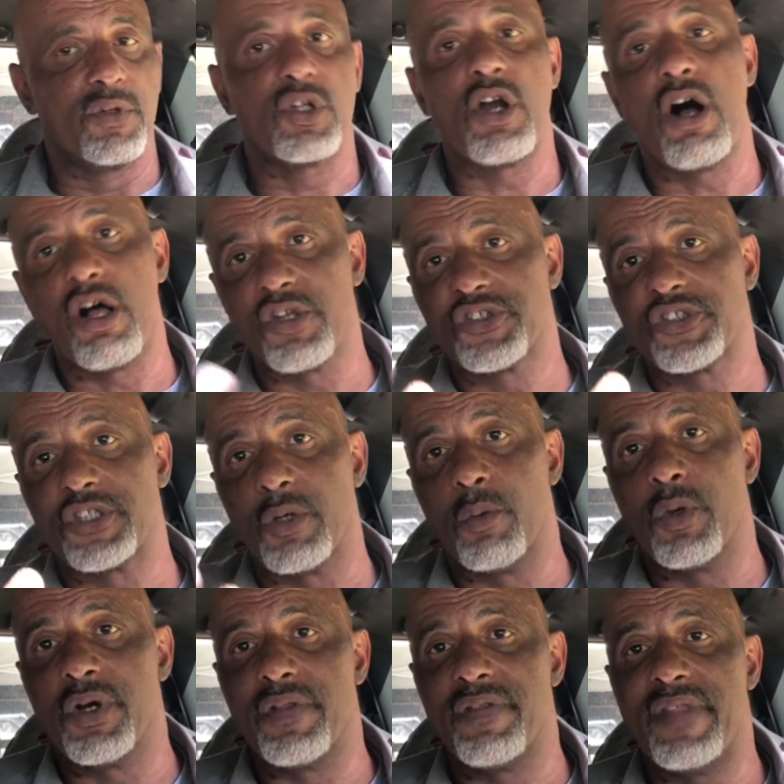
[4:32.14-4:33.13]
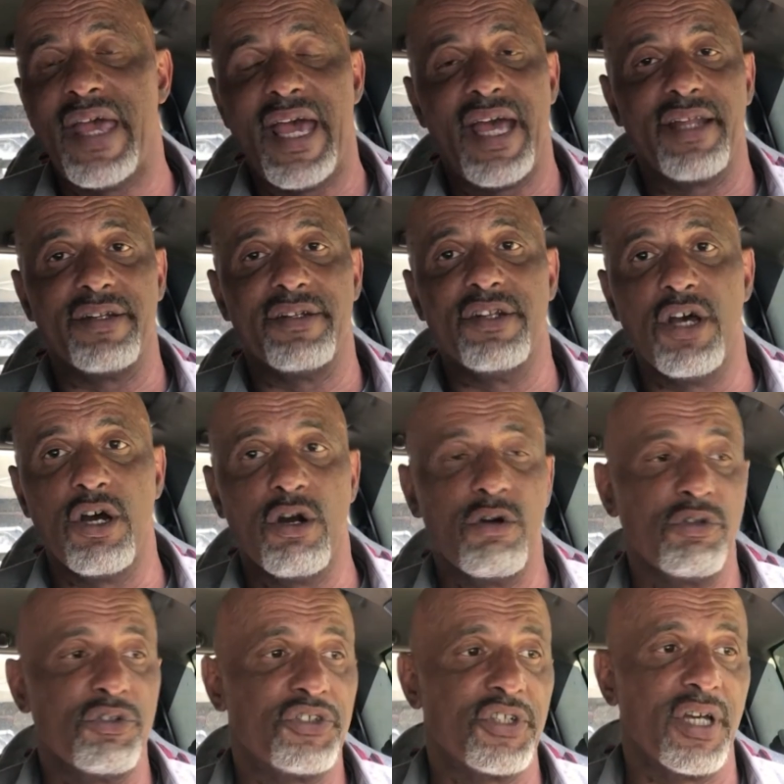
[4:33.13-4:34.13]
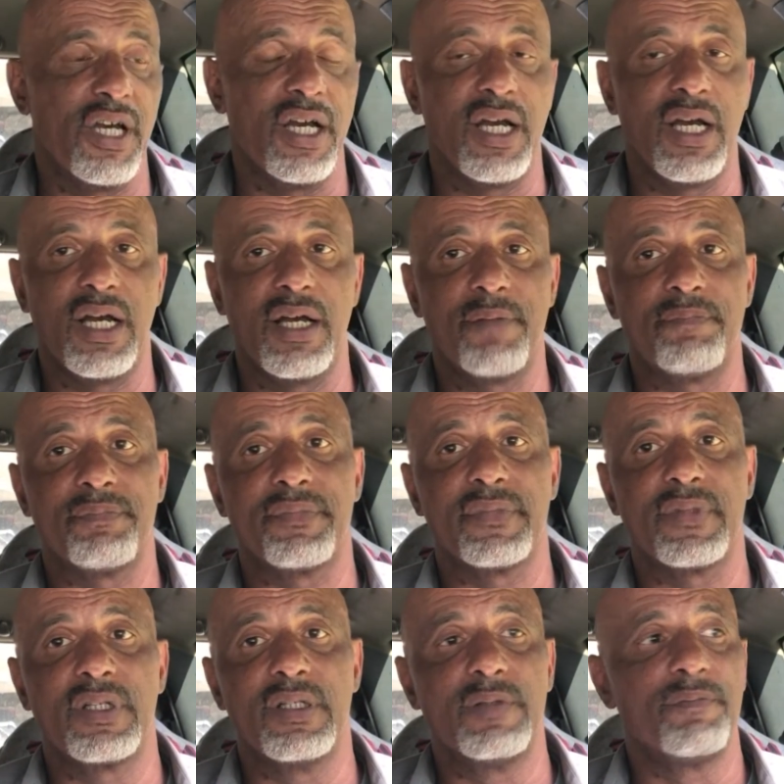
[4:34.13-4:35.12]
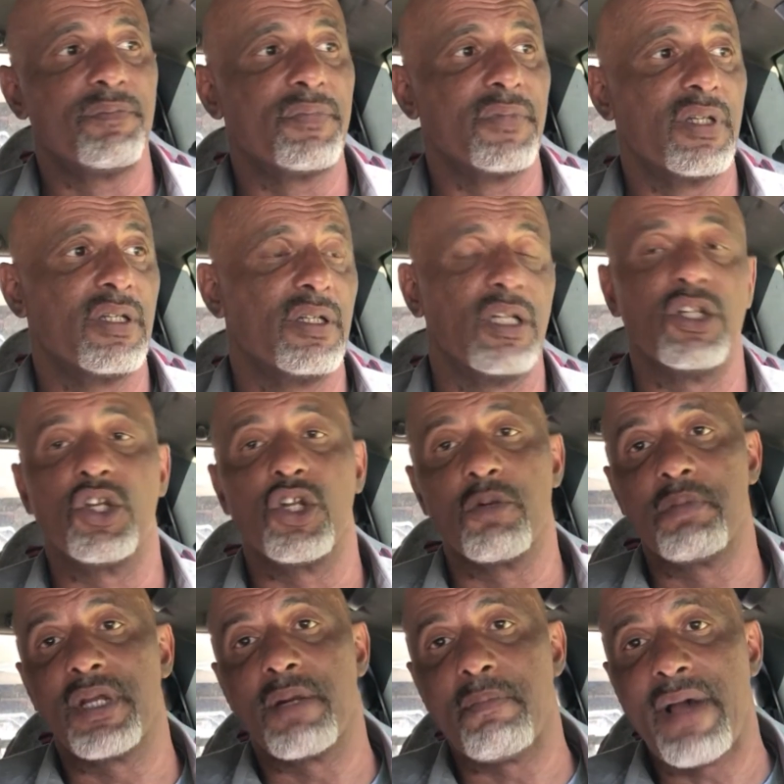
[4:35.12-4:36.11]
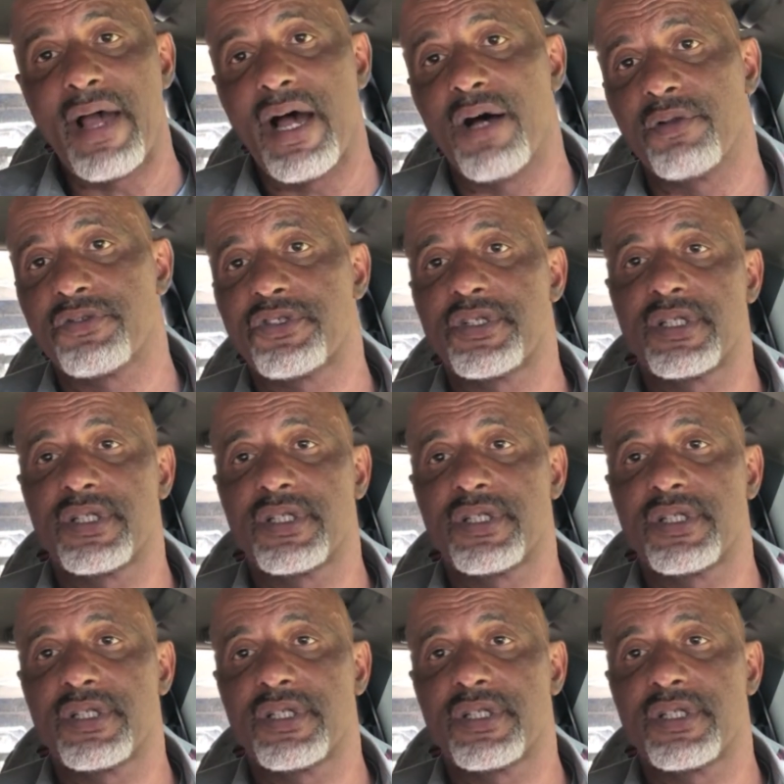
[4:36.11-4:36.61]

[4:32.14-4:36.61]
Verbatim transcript: call someone that knows uh, a little bit about